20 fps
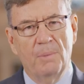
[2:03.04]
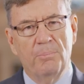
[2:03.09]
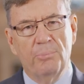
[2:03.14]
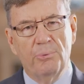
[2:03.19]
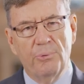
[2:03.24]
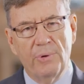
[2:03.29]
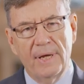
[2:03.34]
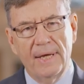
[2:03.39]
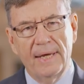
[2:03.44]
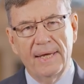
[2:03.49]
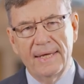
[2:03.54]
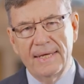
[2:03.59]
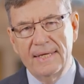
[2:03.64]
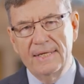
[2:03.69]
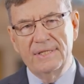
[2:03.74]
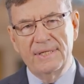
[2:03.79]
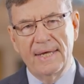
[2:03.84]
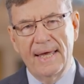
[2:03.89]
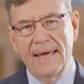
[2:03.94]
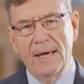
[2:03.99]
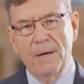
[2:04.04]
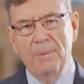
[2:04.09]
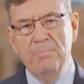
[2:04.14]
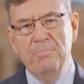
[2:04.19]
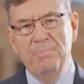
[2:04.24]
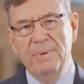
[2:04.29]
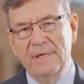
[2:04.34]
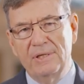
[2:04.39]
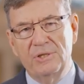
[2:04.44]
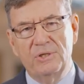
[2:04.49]
Prayer is our
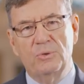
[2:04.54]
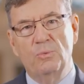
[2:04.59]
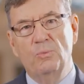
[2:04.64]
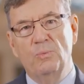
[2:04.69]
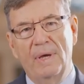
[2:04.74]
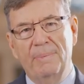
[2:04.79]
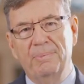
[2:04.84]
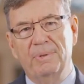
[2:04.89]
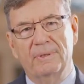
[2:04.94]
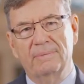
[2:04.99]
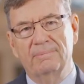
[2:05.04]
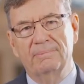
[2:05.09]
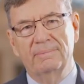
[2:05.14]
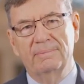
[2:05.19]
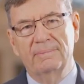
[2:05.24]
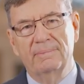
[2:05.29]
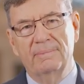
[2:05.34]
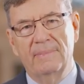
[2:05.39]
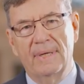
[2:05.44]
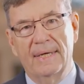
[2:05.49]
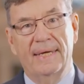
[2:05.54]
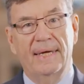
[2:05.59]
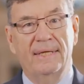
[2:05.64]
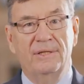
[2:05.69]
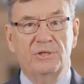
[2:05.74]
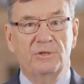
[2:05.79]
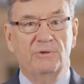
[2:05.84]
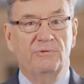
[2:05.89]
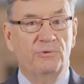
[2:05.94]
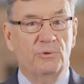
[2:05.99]
best weapon
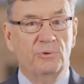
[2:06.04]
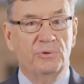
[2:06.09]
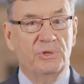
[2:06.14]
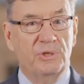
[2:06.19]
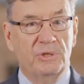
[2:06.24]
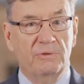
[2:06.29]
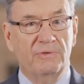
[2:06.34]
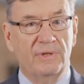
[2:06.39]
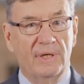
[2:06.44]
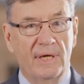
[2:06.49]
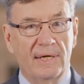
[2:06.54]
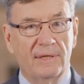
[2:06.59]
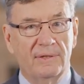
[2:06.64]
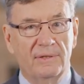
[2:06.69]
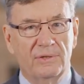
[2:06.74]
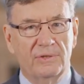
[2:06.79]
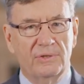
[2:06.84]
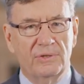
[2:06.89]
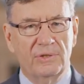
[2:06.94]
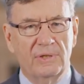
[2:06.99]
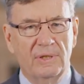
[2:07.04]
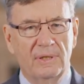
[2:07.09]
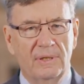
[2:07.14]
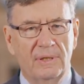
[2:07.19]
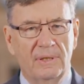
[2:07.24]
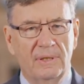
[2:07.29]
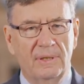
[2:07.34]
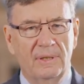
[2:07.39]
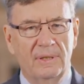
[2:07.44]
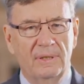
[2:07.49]
against the forces of darkness,
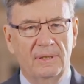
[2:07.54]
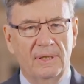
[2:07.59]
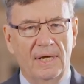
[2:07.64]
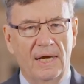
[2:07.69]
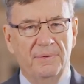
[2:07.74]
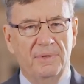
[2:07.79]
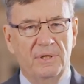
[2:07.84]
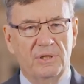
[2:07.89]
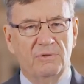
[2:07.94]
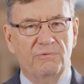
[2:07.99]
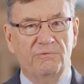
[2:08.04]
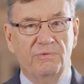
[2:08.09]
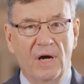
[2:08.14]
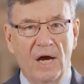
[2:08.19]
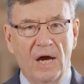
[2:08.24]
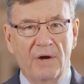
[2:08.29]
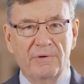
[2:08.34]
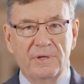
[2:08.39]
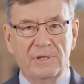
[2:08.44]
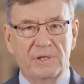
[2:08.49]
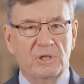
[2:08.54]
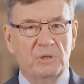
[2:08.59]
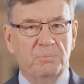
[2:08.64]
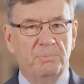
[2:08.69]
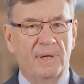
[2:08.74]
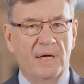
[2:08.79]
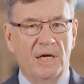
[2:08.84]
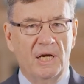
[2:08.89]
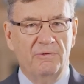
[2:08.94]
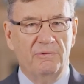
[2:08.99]
and this virus as
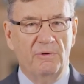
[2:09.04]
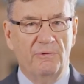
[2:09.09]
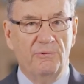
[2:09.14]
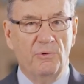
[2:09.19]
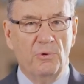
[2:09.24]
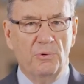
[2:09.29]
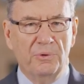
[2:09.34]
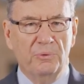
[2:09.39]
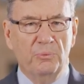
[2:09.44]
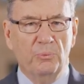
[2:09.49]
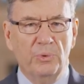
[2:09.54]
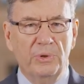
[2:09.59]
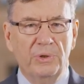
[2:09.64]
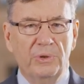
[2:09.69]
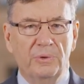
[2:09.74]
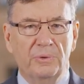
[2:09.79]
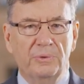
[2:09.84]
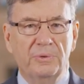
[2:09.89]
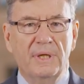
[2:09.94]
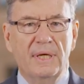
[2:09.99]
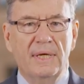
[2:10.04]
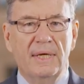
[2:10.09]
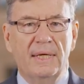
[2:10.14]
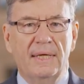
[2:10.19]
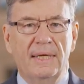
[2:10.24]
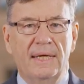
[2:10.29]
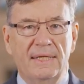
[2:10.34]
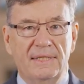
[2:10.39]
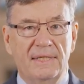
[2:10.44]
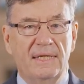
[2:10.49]
part of a fallen world
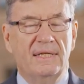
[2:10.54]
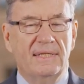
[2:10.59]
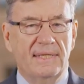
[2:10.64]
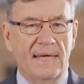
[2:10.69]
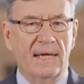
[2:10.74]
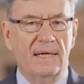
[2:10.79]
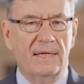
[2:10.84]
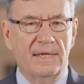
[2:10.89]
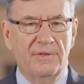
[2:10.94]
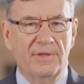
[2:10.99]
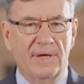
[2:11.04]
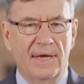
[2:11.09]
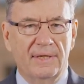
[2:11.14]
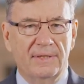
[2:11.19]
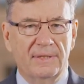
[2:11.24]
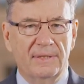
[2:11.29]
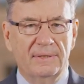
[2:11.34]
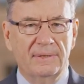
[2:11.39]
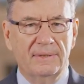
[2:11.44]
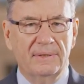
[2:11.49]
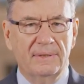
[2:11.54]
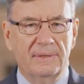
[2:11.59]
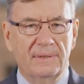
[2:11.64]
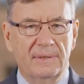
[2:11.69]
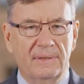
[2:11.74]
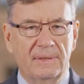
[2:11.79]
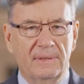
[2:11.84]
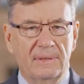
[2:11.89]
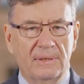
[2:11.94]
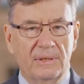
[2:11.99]
is exactly that.
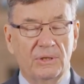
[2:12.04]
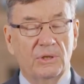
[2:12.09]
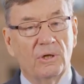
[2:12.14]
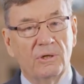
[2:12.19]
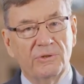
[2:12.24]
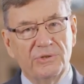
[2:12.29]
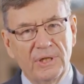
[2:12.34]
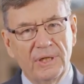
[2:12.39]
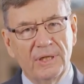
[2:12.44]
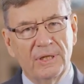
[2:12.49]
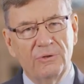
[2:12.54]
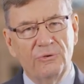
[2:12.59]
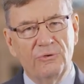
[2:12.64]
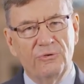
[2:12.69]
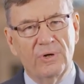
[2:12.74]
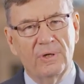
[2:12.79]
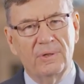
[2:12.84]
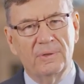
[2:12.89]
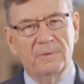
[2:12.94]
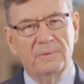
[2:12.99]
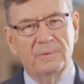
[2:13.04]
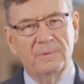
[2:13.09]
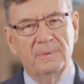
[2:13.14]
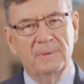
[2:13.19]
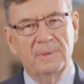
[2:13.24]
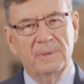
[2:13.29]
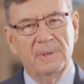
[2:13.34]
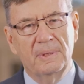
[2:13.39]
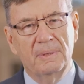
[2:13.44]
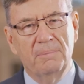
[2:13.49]
God's in control,
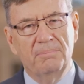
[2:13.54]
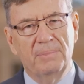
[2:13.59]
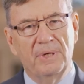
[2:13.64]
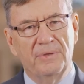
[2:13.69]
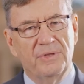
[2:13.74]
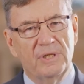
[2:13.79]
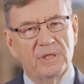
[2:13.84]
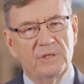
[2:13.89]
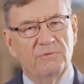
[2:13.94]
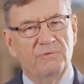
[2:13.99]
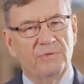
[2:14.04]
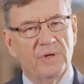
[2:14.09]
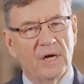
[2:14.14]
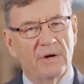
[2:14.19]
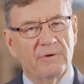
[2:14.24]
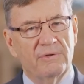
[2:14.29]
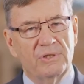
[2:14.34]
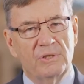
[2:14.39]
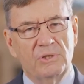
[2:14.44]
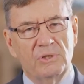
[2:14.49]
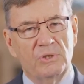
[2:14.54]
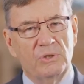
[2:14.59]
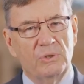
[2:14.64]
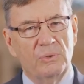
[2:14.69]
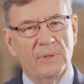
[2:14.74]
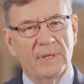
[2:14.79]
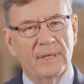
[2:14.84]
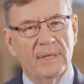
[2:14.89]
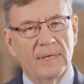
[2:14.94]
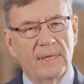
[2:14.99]
but this virus is
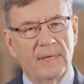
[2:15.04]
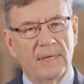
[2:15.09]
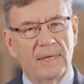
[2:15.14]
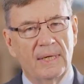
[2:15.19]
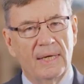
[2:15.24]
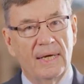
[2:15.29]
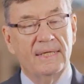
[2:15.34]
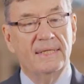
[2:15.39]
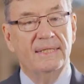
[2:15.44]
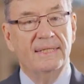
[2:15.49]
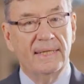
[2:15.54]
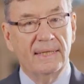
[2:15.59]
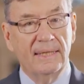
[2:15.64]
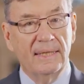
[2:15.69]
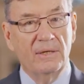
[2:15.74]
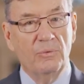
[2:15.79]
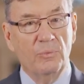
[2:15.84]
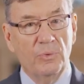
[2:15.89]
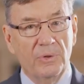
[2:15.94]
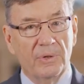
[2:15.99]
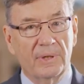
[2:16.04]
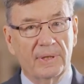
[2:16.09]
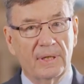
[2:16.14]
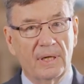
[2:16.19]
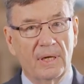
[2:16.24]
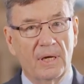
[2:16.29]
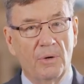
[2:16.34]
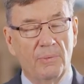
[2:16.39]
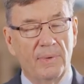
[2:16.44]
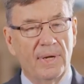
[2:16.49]
doing a deadly work
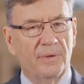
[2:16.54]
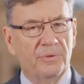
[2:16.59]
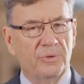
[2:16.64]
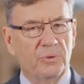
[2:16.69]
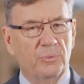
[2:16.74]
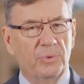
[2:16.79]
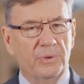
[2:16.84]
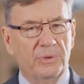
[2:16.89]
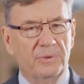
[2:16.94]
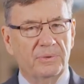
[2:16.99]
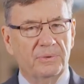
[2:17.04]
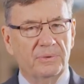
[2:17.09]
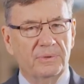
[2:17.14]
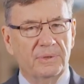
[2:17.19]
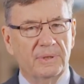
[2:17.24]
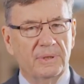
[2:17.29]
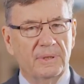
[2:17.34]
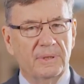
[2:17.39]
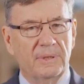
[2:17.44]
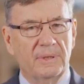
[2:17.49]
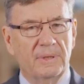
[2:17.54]
around the world.